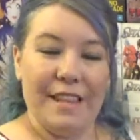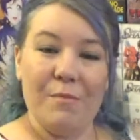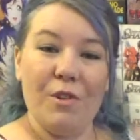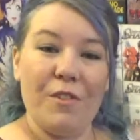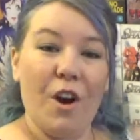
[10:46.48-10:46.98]

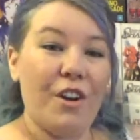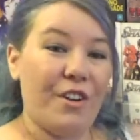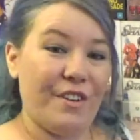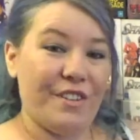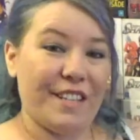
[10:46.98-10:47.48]
Then we've got
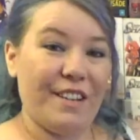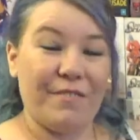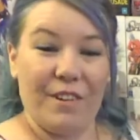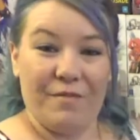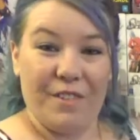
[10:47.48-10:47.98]
Urza
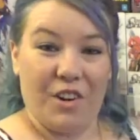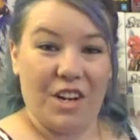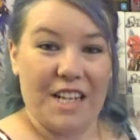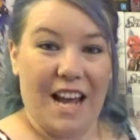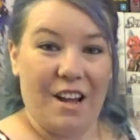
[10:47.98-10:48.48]
from
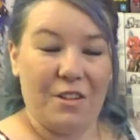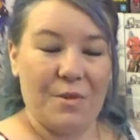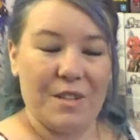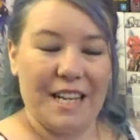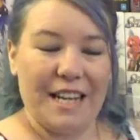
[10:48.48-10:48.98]
Fairy Tail,
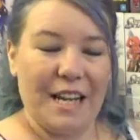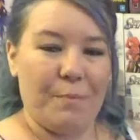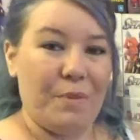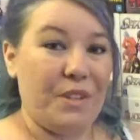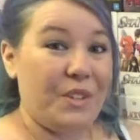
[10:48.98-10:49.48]
who is getting
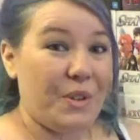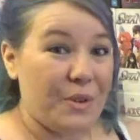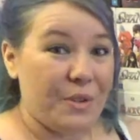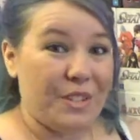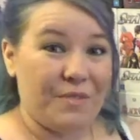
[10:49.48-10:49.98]
a
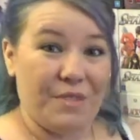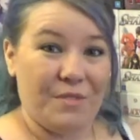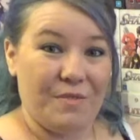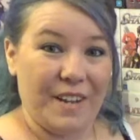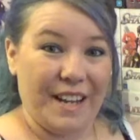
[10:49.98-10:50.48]
beautiful
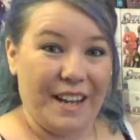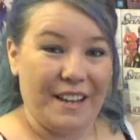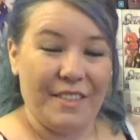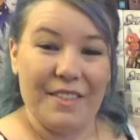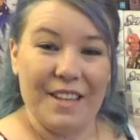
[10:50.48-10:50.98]
figure.
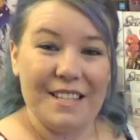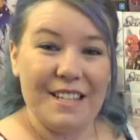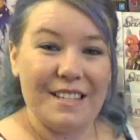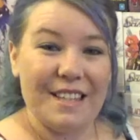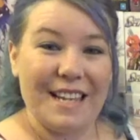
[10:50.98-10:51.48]
This
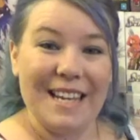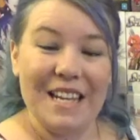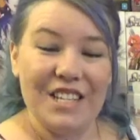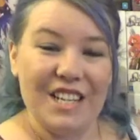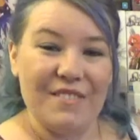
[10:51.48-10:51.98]
is the
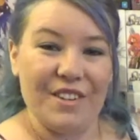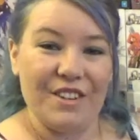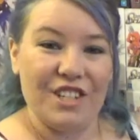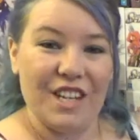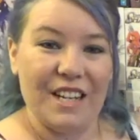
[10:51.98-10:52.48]
Kishi
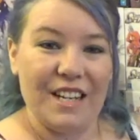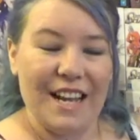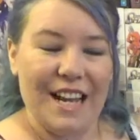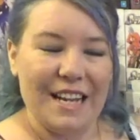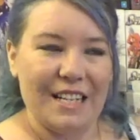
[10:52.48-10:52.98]
version,
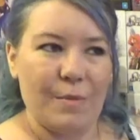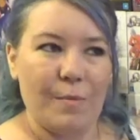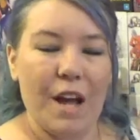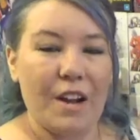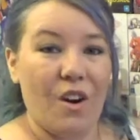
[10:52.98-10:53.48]
and
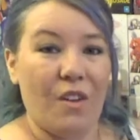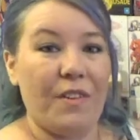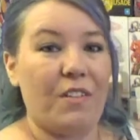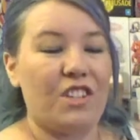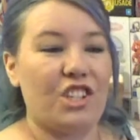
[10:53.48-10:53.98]
my god,
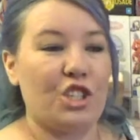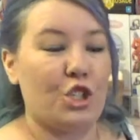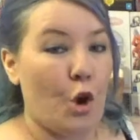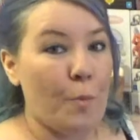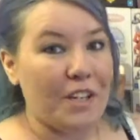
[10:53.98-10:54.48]
there is just
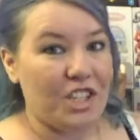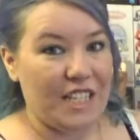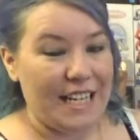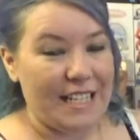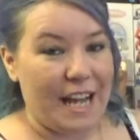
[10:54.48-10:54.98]
so much
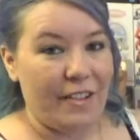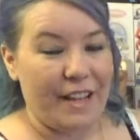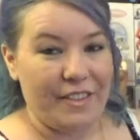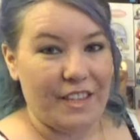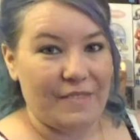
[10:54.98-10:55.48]
detail
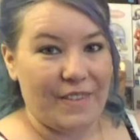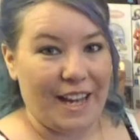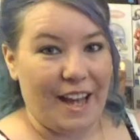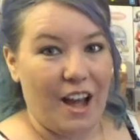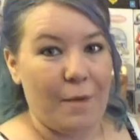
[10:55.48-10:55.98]
in this
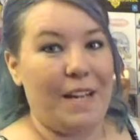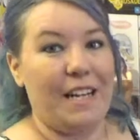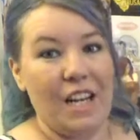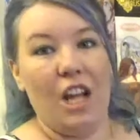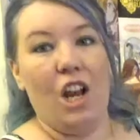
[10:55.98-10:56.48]
figure. I
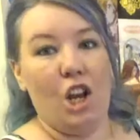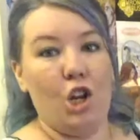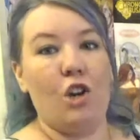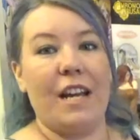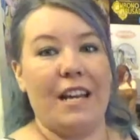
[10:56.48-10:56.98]
mean,
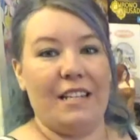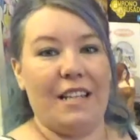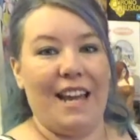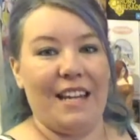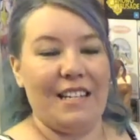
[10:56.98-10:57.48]
look at
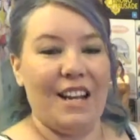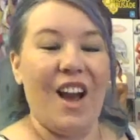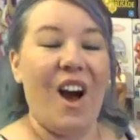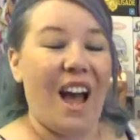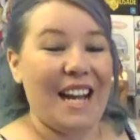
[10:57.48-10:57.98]
that.
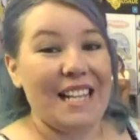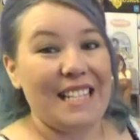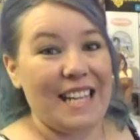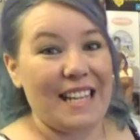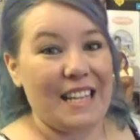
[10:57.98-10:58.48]
I can
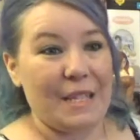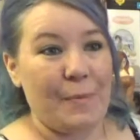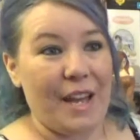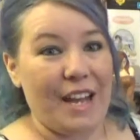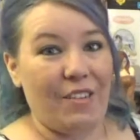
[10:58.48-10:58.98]
see this
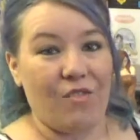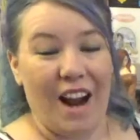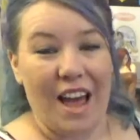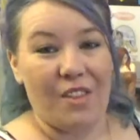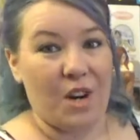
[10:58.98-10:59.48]
being
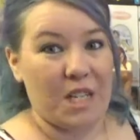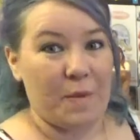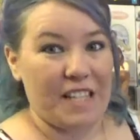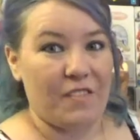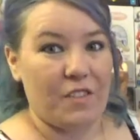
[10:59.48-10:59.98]
rather
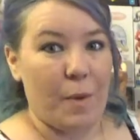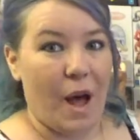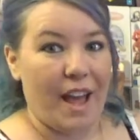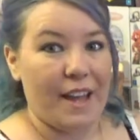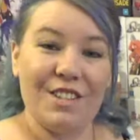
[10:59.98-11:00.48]
expensive to
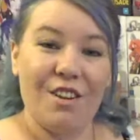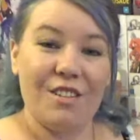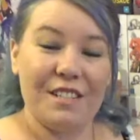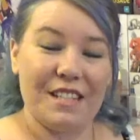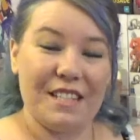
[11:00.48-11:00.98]
buy.
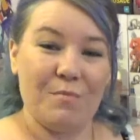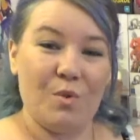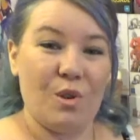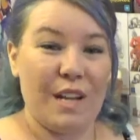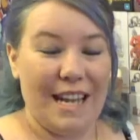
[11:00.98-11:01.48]
On to some
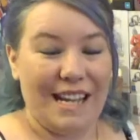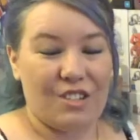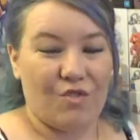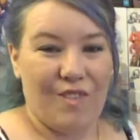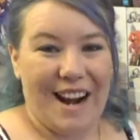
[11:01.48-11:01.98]
more
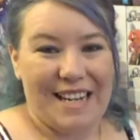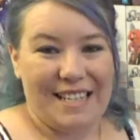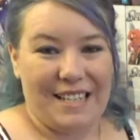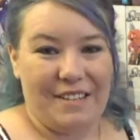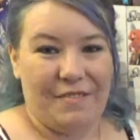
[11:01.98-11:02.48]

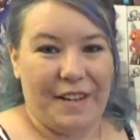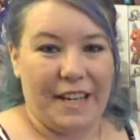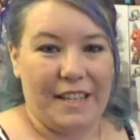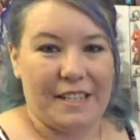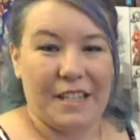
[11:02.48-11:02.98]
X-rated
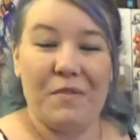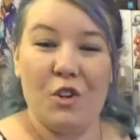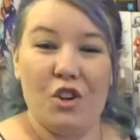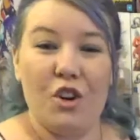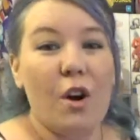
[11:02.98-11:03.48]
figures. If
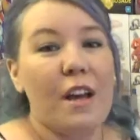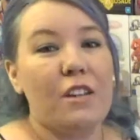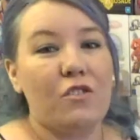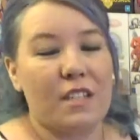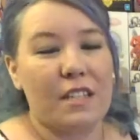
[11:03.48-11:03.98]
you're not
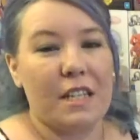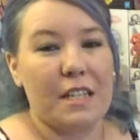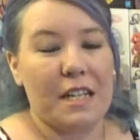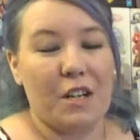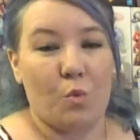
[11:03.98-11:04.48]

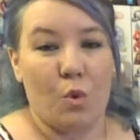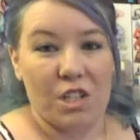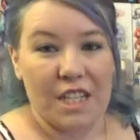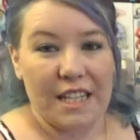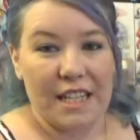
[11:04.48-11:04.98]
interested in
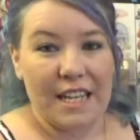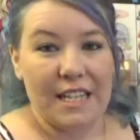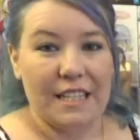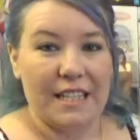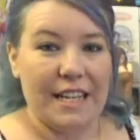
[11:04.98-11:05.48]
watching
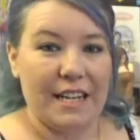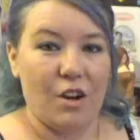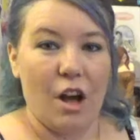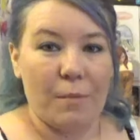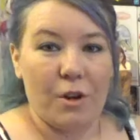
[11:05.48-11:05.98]
these,
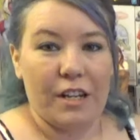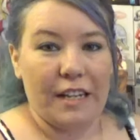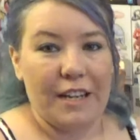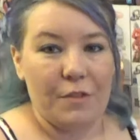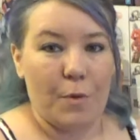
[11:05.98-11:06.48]
then I'm going to
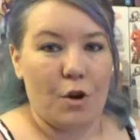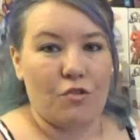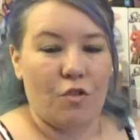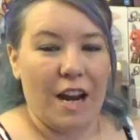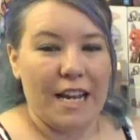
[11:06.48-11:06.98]
leave a
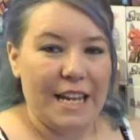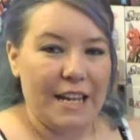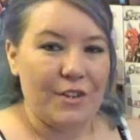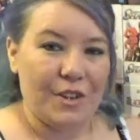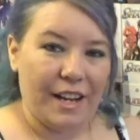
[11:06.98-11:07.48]
box right
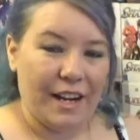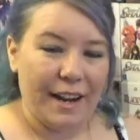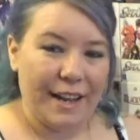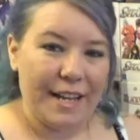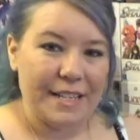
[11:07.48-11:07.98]
here. You can
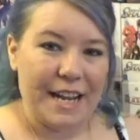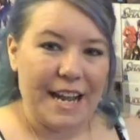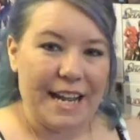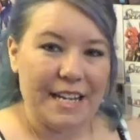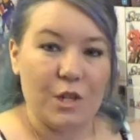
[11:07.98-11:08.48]
click it
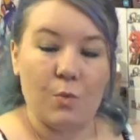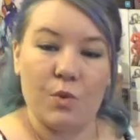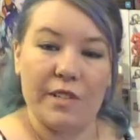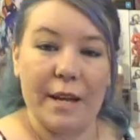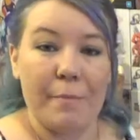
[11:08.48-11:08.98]
and it
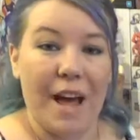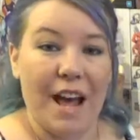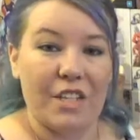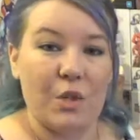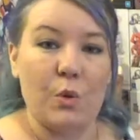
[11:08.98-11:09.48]
will skip
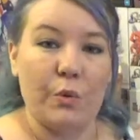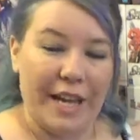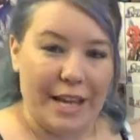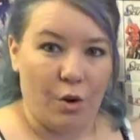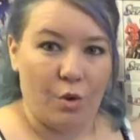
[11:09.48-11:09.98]
past all
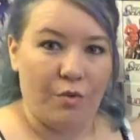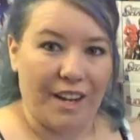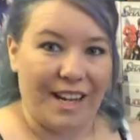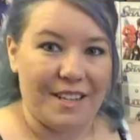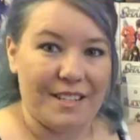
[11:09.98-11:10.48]
the adult
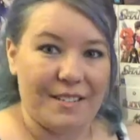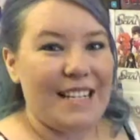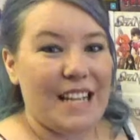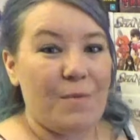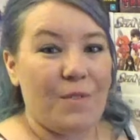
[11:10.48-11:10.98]
figures.
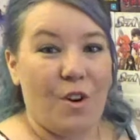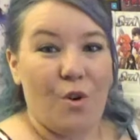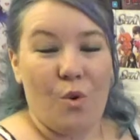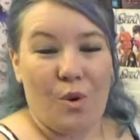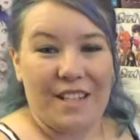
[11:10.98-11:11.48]
Next up we've
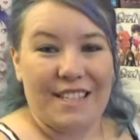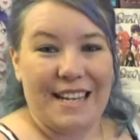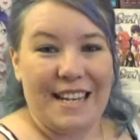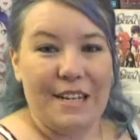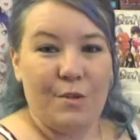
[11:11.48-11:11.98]
got Orchid
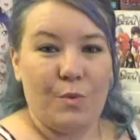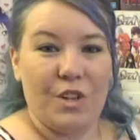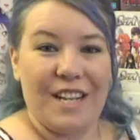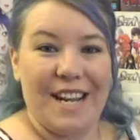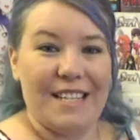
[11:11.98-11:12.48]
Seed,
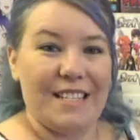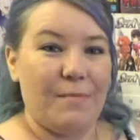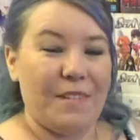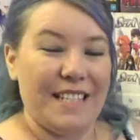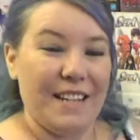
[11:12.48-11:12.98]
which has
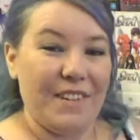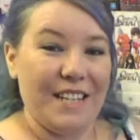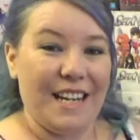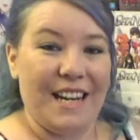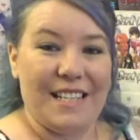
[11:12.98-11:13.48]
some 7
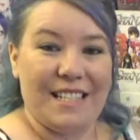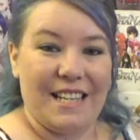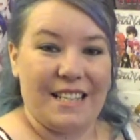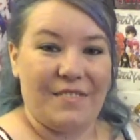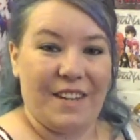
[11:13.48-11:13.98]
Deadly
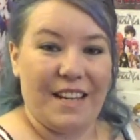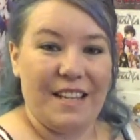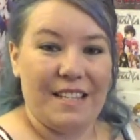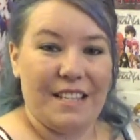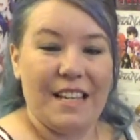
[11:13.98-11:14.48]
Sins
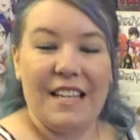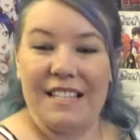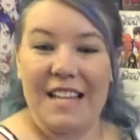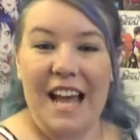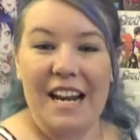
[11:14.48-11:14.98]
figures.
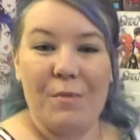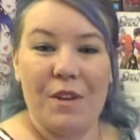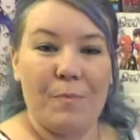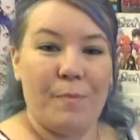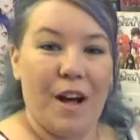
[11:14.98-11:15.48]
Starting
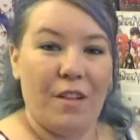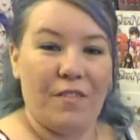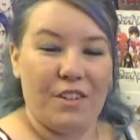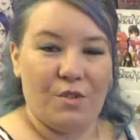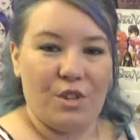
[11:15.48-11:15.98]
with
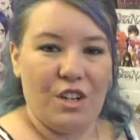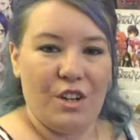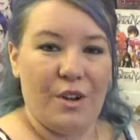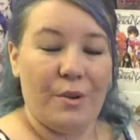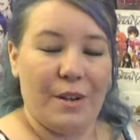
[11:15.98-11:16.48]
Belphador,
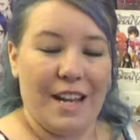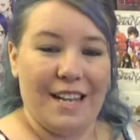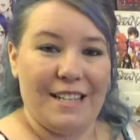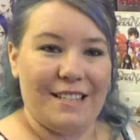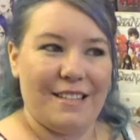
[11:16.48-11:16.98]
who
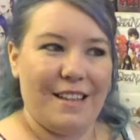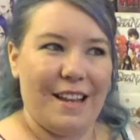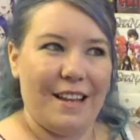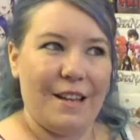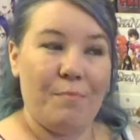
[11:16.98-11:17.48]
has
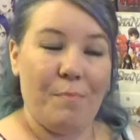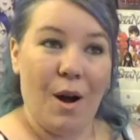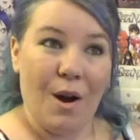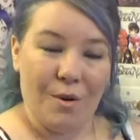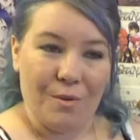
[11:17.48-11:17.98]
a
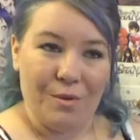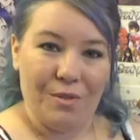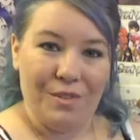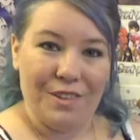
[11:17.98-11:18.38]
pole.